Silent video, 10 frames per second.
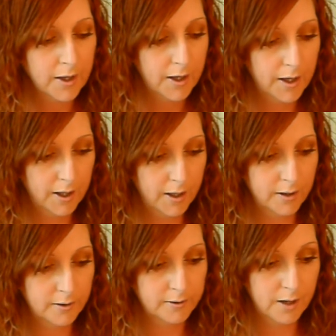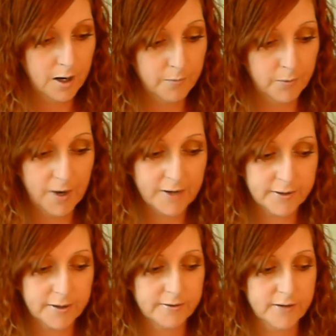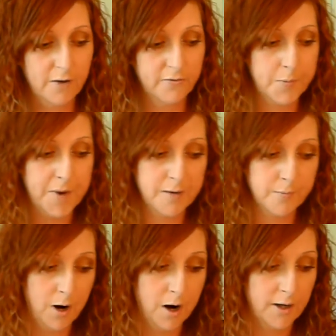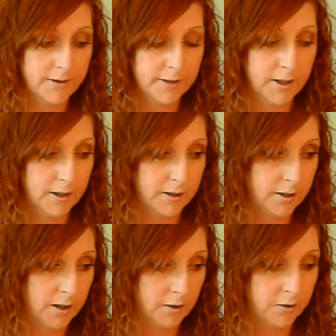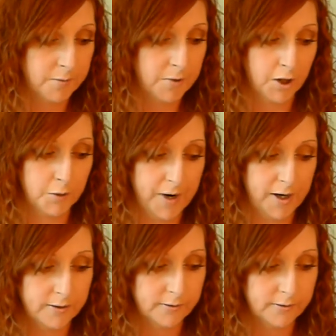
And the rest of the stuff, the paint pots and the cream color base